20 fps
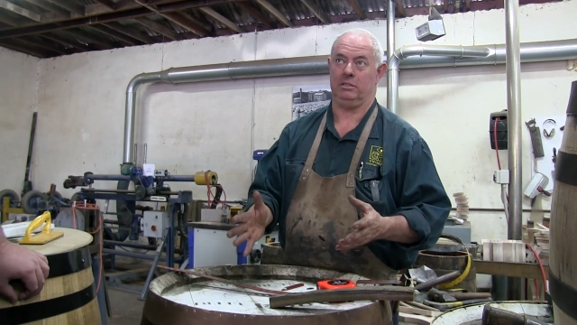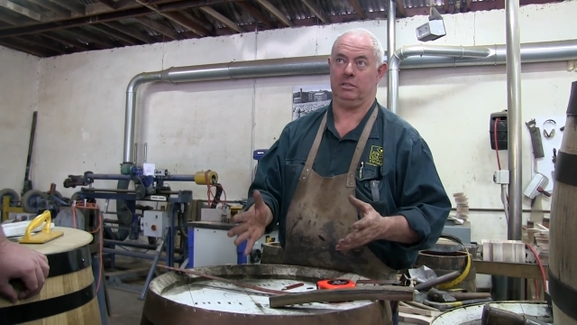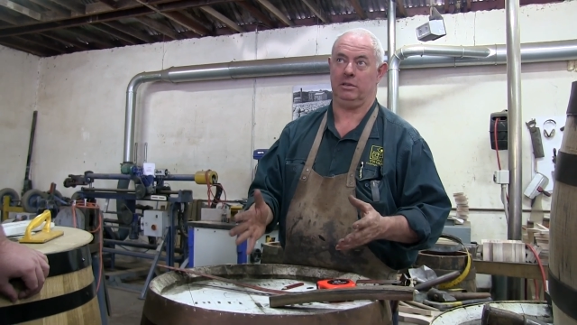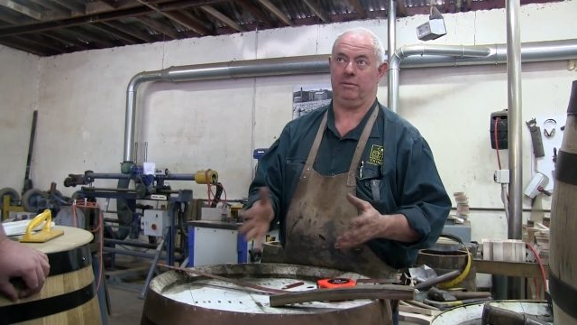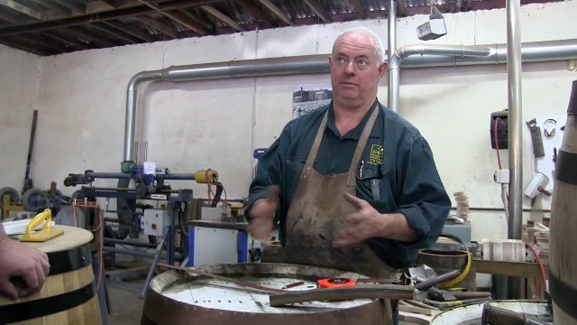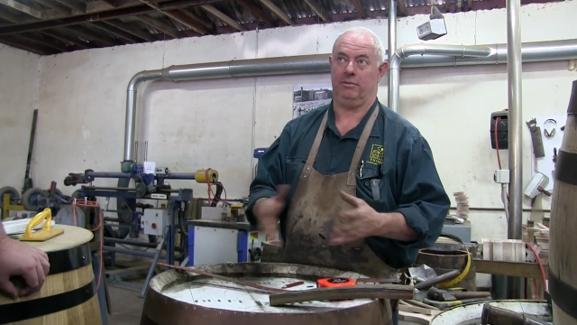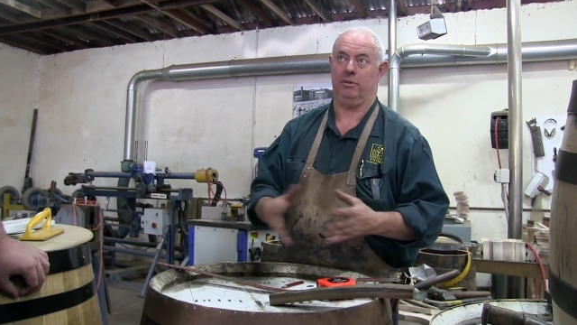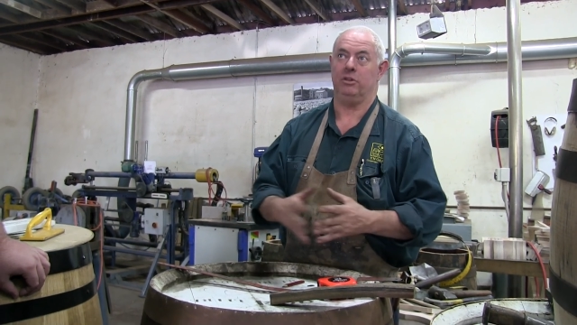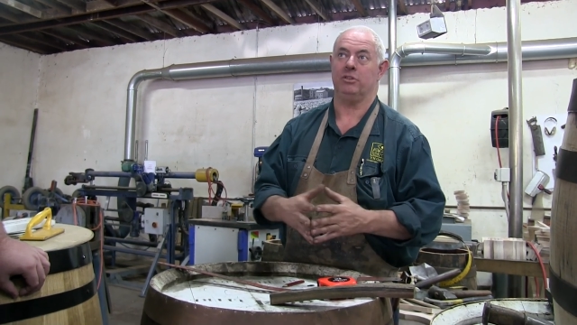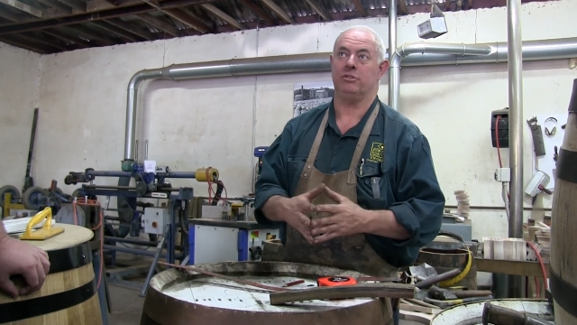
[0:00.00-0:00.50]
so
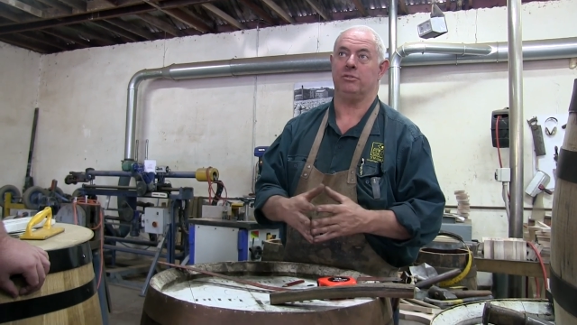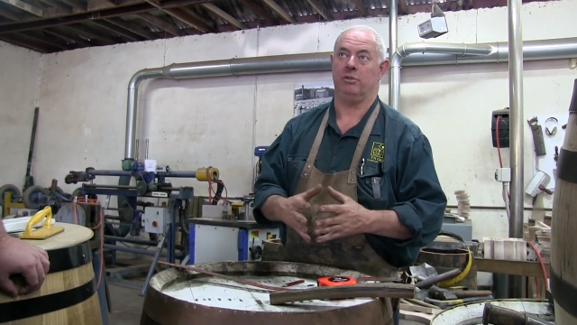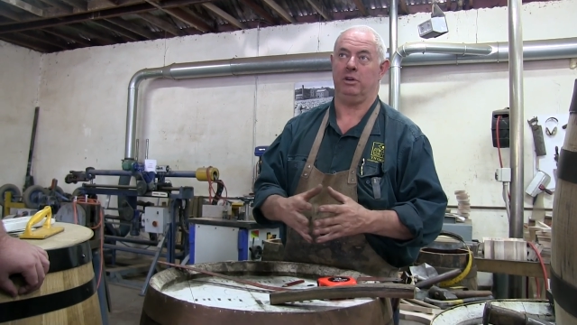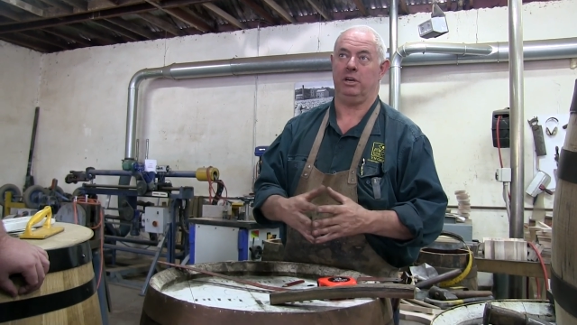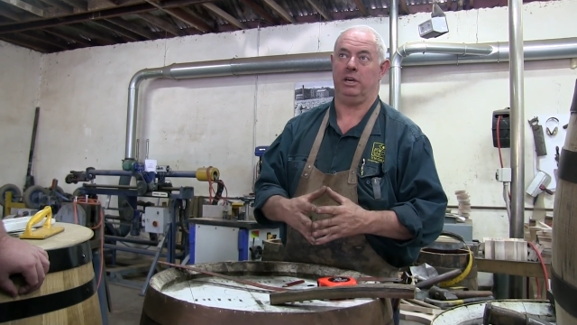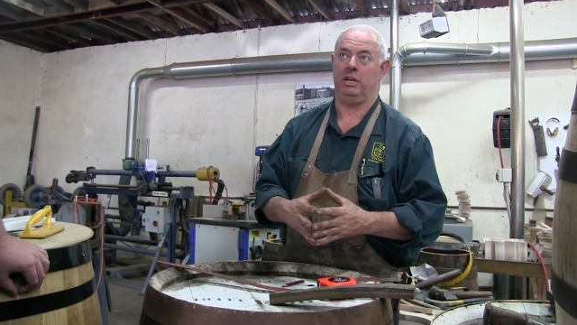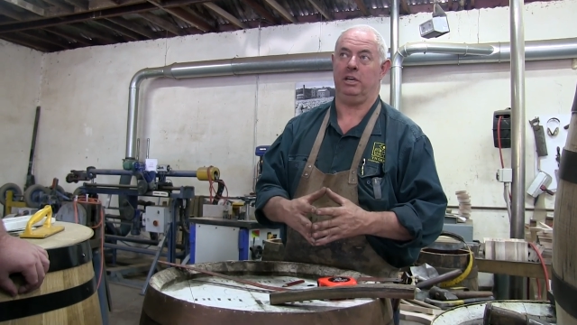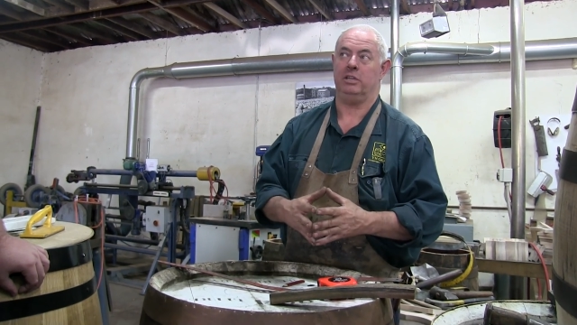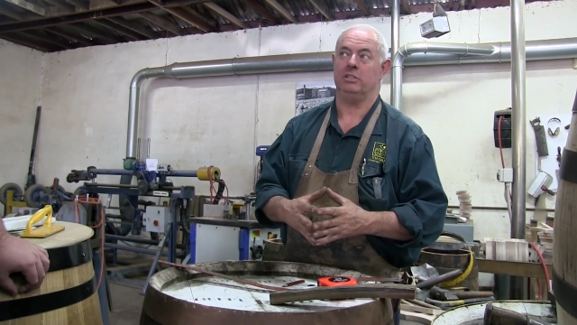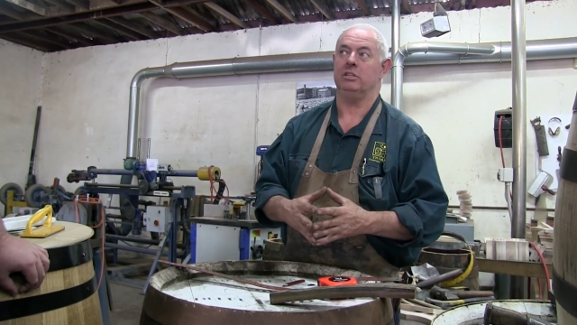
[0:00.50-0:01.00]
the first 3
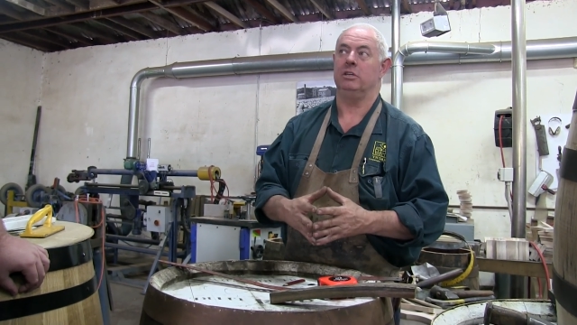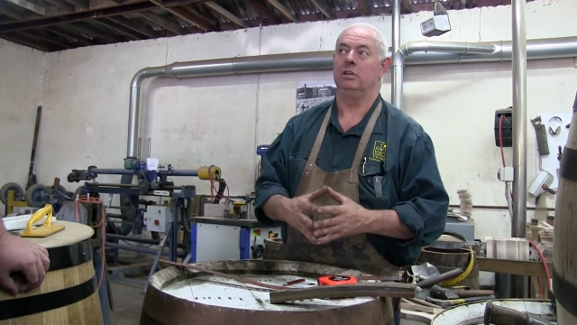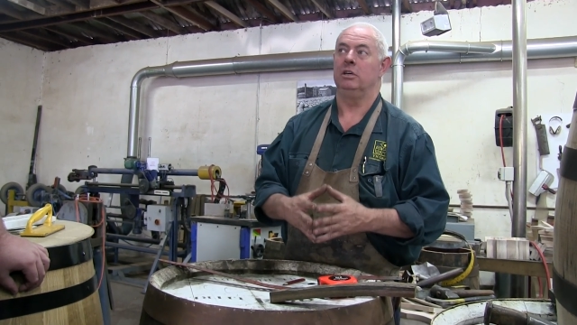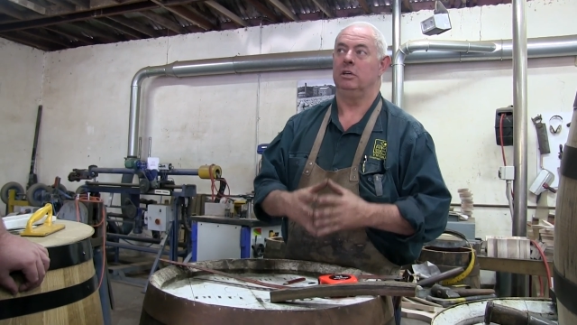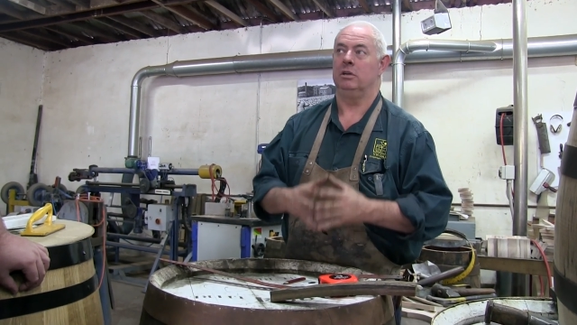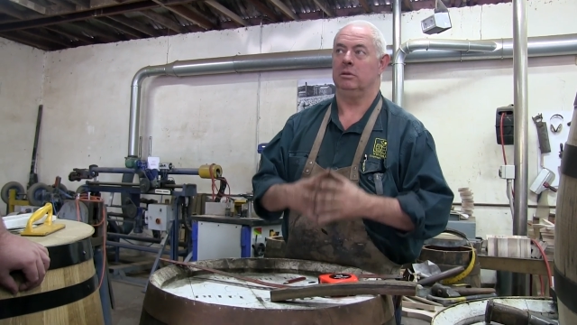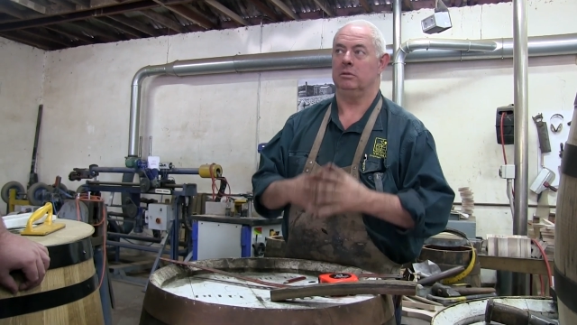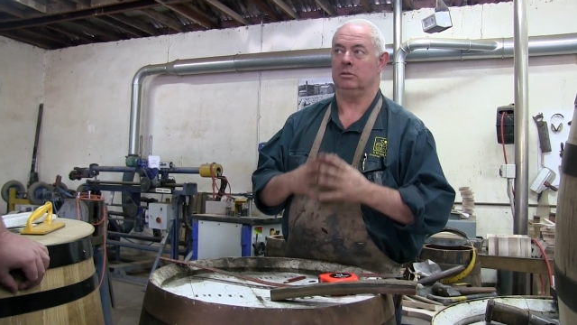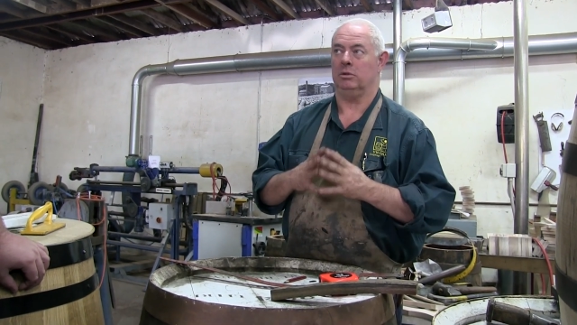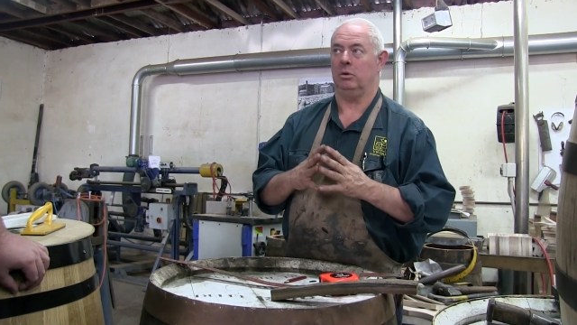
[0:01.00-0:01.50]
years
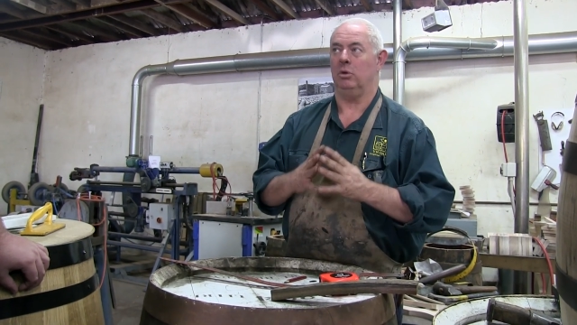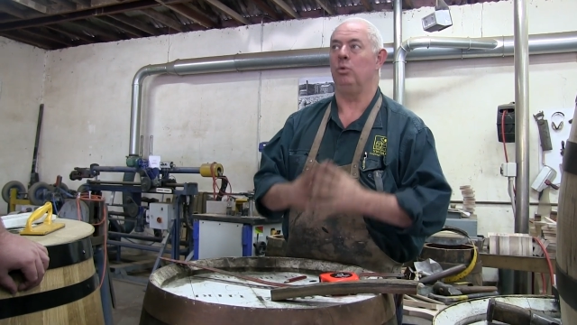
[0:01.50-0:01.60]
was